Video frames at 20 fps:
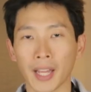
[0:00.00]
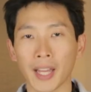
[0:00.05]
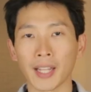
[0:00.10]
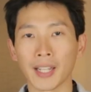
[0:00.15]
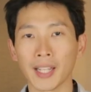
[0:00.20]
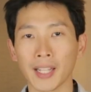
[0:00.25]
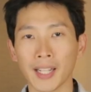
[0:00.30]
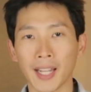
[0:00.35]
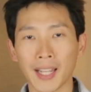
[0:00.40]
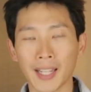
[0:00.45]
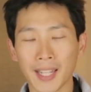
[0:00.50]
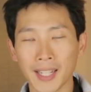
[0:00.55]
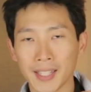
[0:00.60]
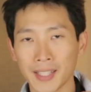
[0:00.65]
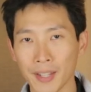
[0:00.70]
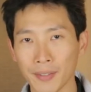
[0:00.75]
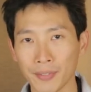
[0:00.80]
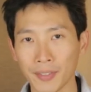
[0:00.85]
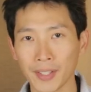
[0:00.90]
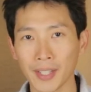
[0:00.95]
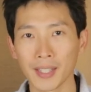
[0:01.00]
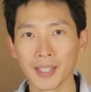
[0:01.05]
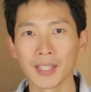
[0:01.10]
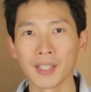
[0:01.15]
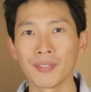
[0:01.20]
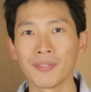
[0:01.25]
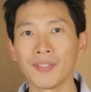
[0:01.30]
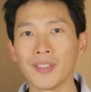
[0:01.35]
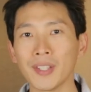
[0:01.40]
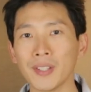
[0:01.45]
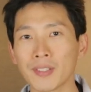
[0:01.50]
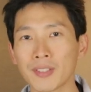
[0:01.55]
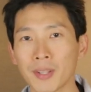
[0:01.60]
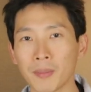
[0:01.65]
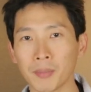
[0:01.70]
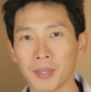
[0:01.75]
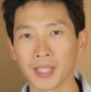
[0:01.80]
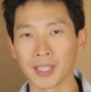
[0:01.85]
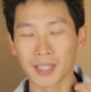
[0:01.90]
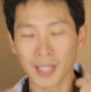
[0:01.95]
And then I can definitely feel
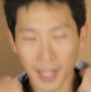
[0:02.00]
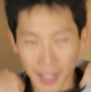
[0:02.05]
something